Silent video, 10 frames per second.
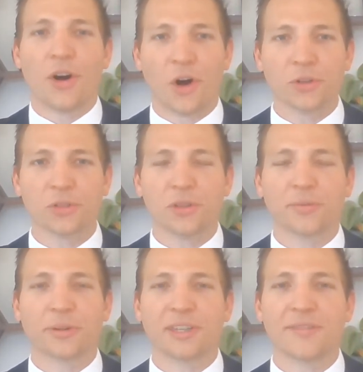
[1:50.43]
Also, the
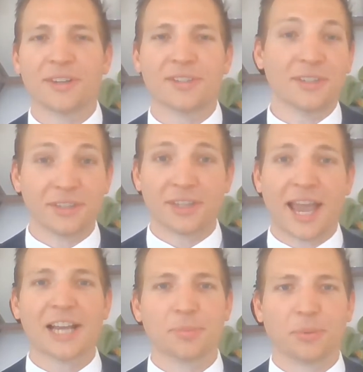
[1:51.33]
forgiveness isn't
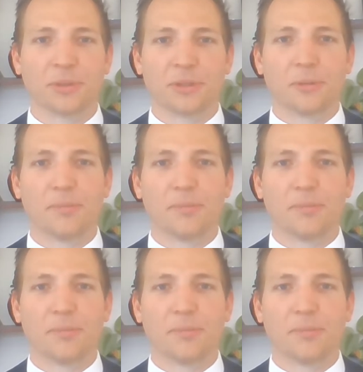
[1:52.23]
taxable to you,